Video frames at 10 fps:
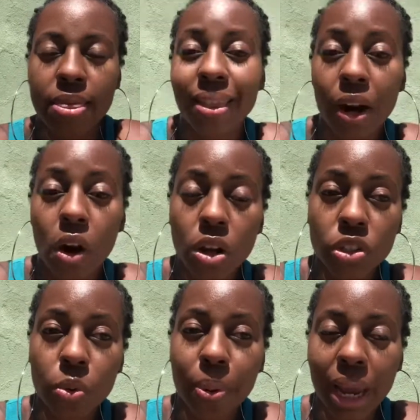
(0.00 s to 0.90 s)
that
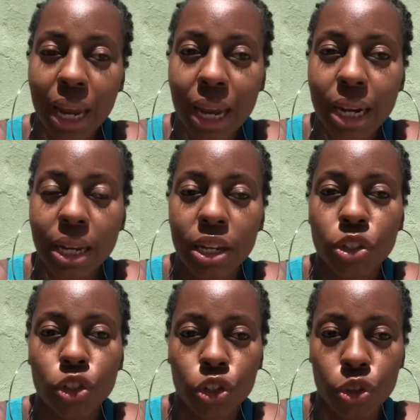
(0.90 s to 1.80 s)
also paid
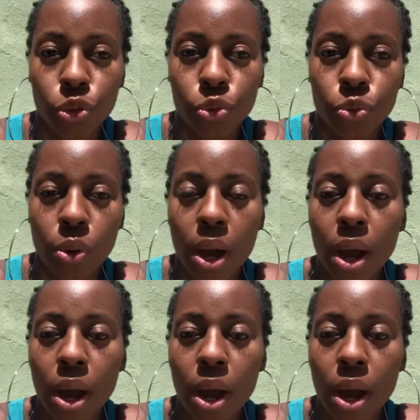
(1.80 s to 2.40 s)
into